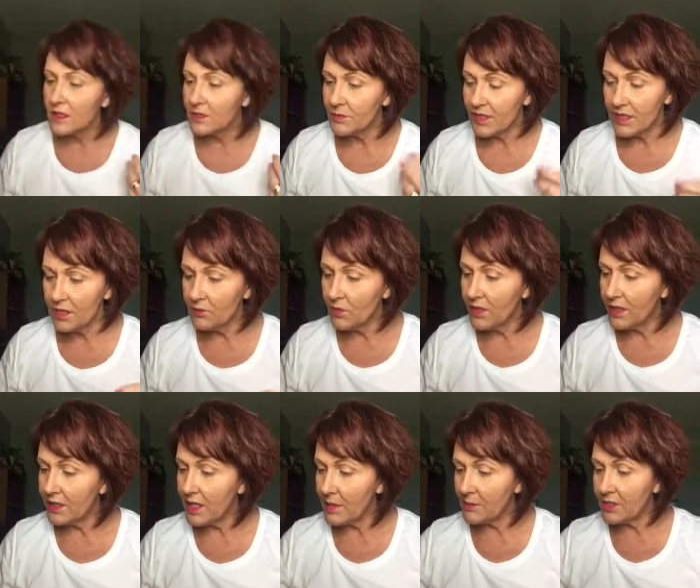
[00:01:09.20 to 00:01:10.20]
To begin
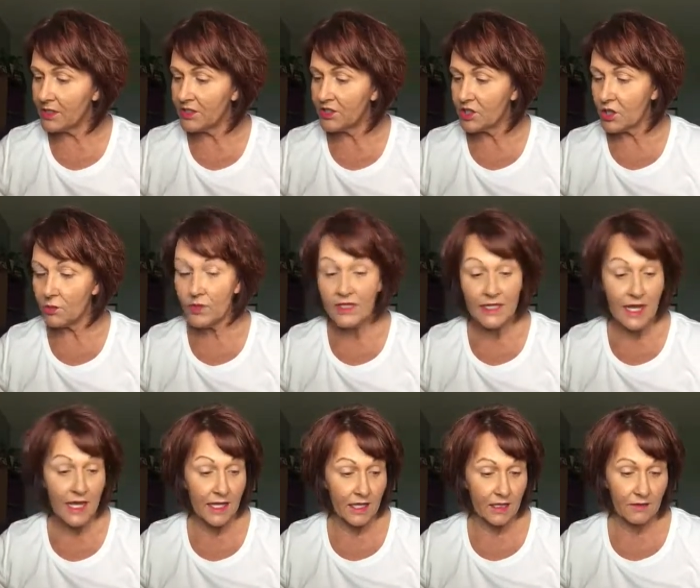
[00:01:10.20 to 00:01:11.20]
with, I'm going to start with
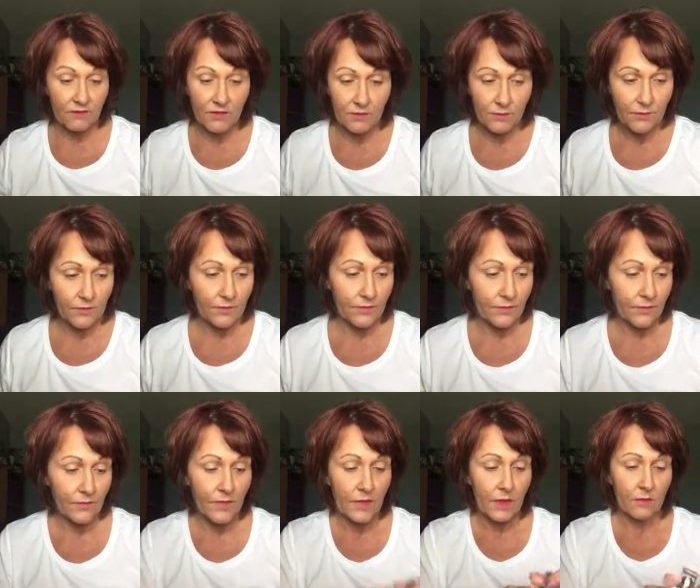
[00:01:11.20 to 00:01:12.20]
Naive.
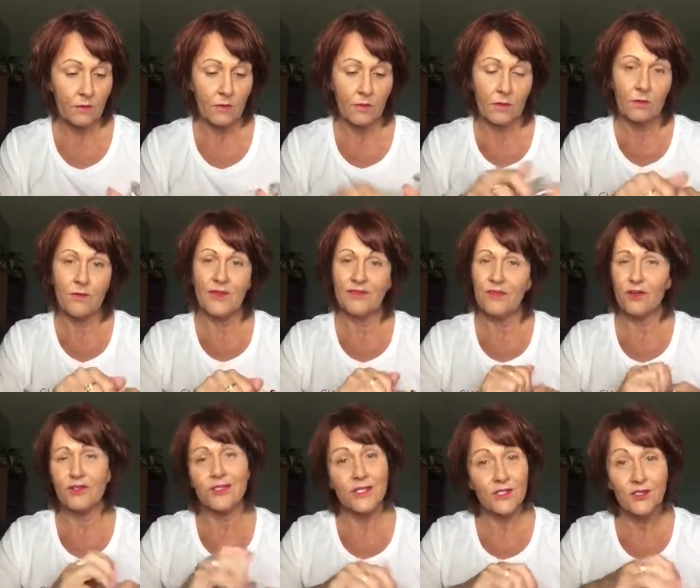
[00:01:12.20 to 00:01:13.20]
But
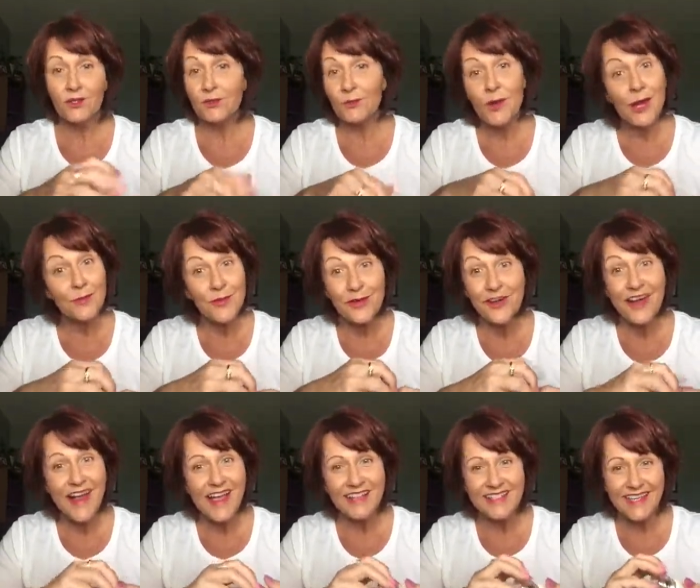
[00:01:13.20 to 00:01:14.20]
first, let's do the primer on our
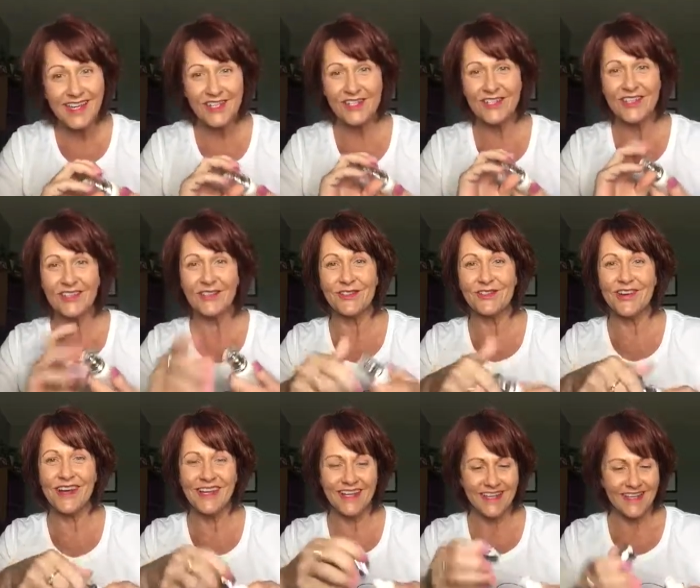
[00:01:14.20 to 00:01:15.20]
eyes, like I just told you,
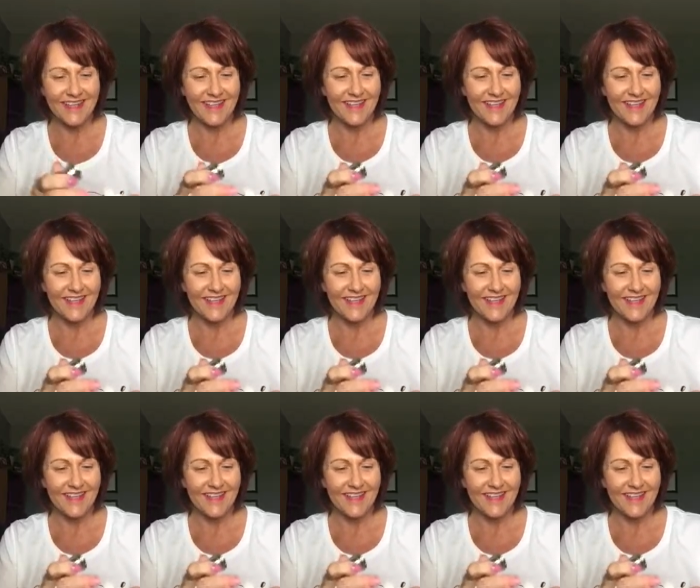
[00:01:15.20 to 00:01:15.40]
right?